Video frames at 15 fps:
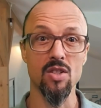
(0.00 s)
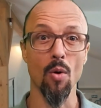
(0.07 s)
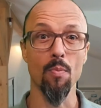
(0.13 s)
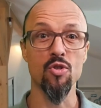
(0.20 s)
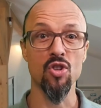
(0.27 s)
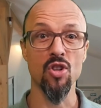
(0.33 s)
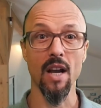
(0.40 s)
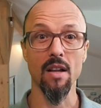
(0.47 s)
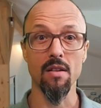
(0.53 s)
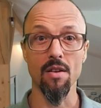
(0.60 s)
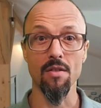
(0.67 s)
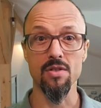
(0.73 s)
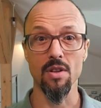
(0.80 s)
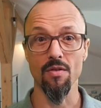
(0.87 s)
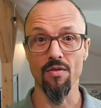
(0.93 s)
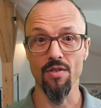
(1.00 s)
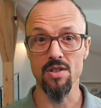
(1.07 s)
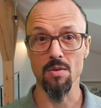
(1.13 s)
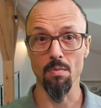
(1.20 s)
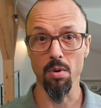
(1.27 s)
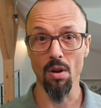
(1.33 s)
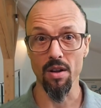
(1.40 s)
objectives and
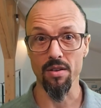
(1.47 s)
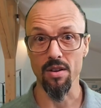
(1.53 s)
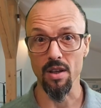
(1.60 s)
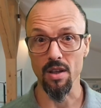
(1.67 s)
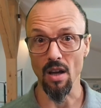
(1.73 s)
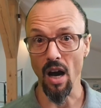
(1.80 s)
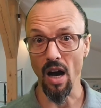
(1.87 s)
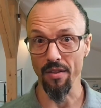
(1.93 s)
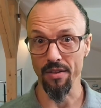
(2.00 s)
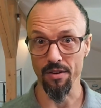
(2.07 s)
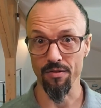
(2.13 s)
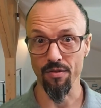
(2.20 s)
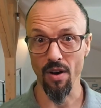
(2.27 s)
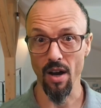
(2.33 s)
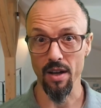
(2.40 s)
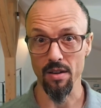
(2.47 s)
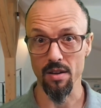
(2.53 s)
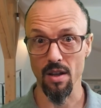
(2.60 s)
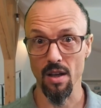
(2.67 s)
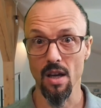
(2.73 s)
feasibility are defined,